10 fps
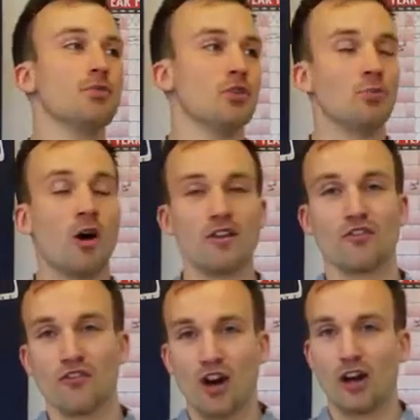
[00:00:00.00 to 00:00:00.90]
You might
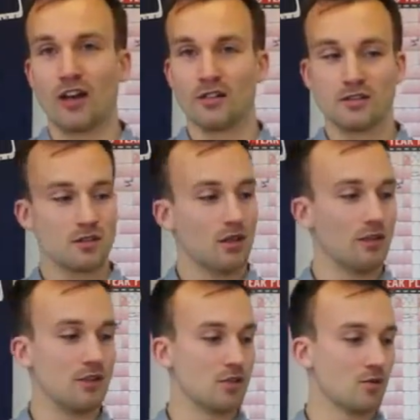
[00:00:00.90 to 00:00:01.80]
find,
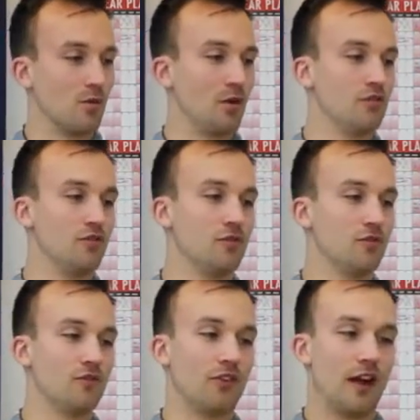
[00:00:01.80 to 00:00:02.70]
and this is what we've
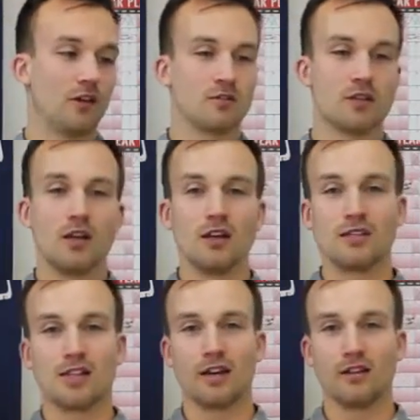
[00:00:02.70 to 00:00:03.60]
found,
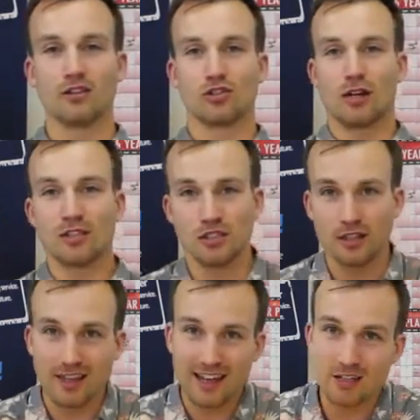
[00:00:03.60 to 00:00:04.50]
is that the strategy
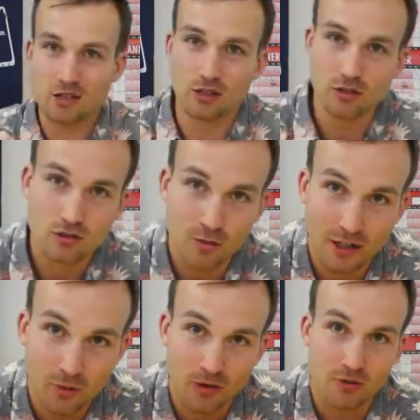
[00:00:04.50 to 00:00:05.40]
that gets you to
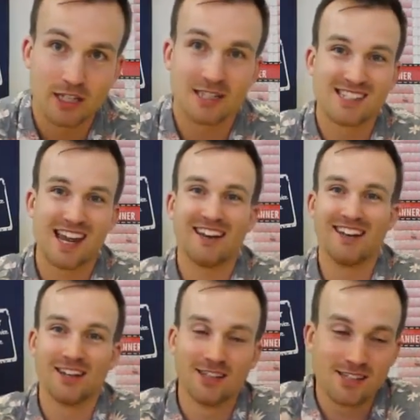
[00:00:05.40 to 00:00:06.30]
where you want to be in 10
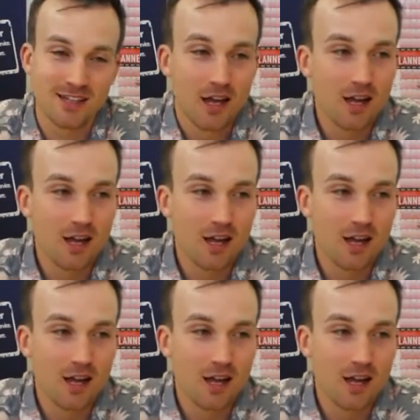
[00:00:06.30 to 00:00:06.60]
years